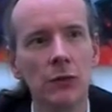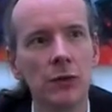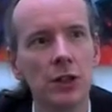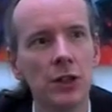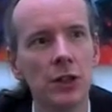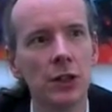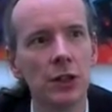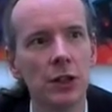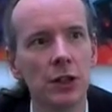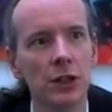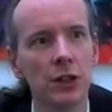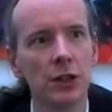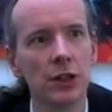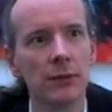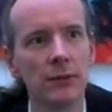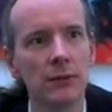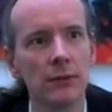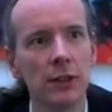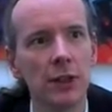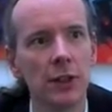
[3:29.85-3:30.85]
research
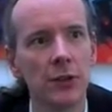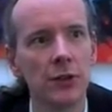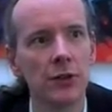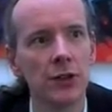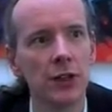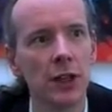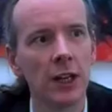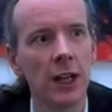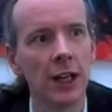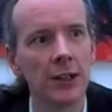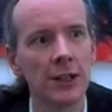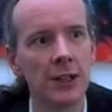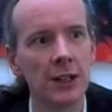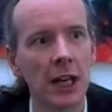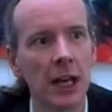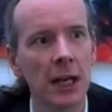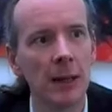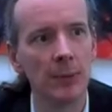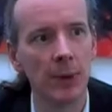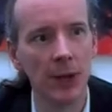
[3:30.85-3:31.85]
literature
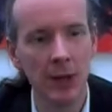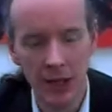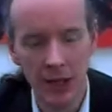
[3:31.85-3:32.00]
landscape